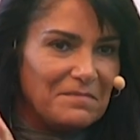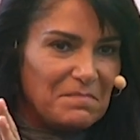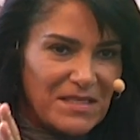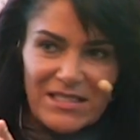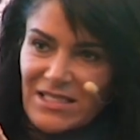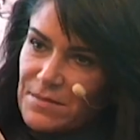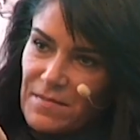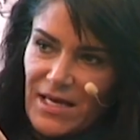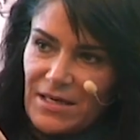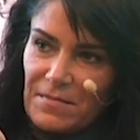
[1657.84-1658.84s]

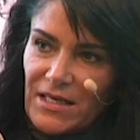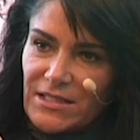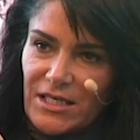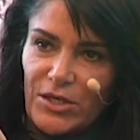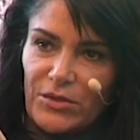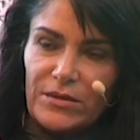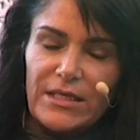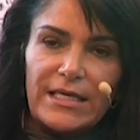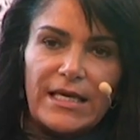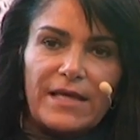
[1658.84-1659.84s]
businessman in Mexico
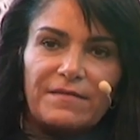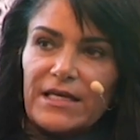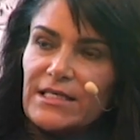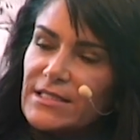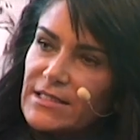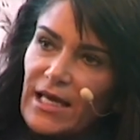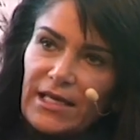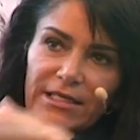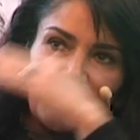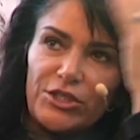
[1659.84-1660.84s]
that is
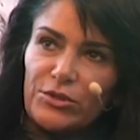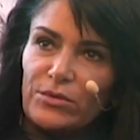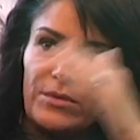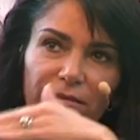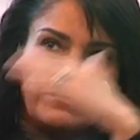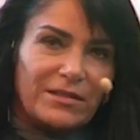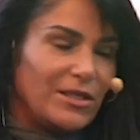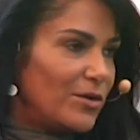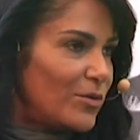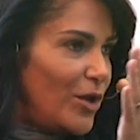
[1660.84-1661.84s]
selling
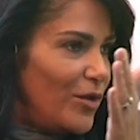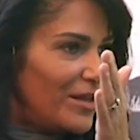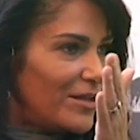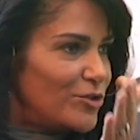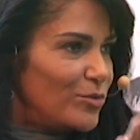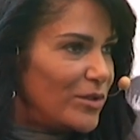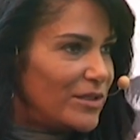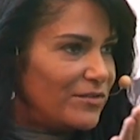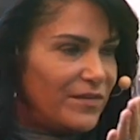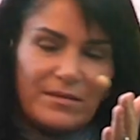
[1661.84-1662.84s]
clothing to all
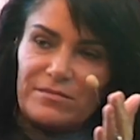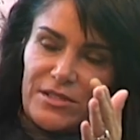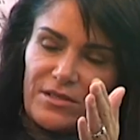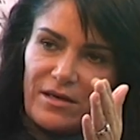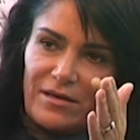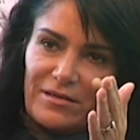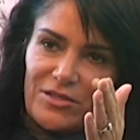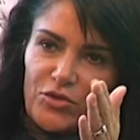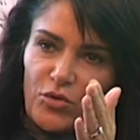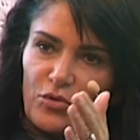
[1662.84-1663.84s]
these famous
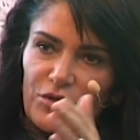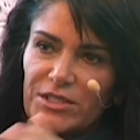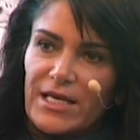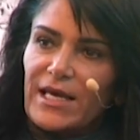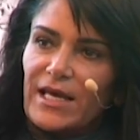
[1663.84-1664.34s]
stores,